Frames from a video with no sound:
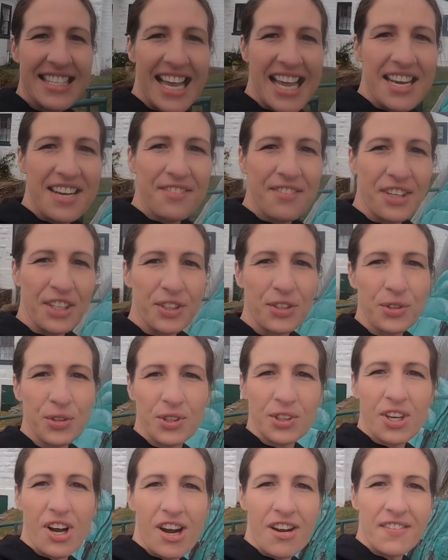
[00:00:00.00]
kind of a
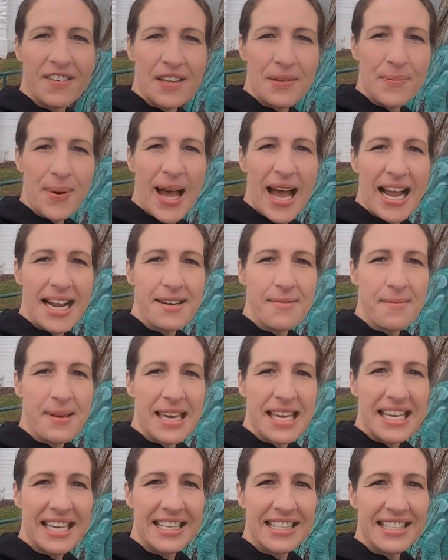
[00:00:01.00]
cool carving behind
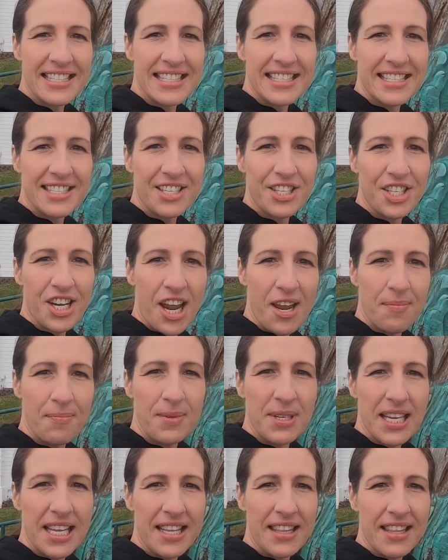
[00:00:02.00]
me. It's
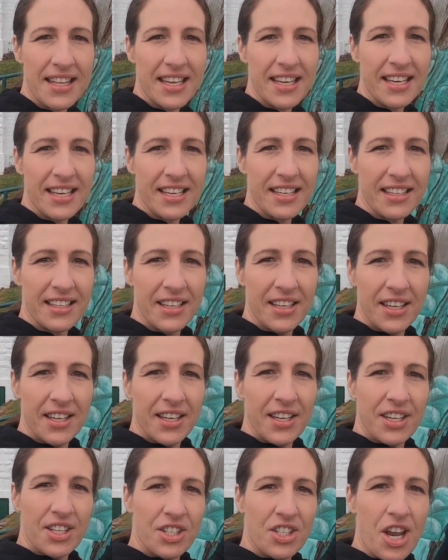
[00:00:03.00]
shaped in the
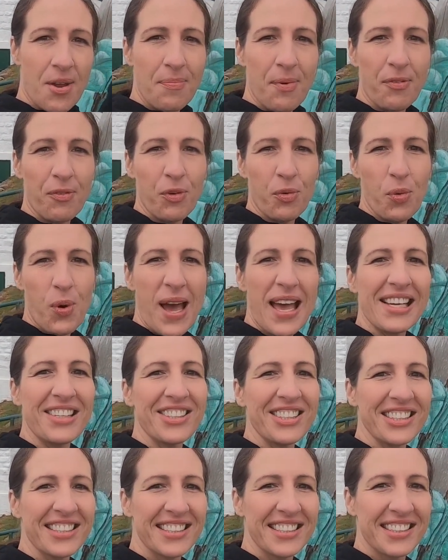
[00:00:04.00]
shape of a whale.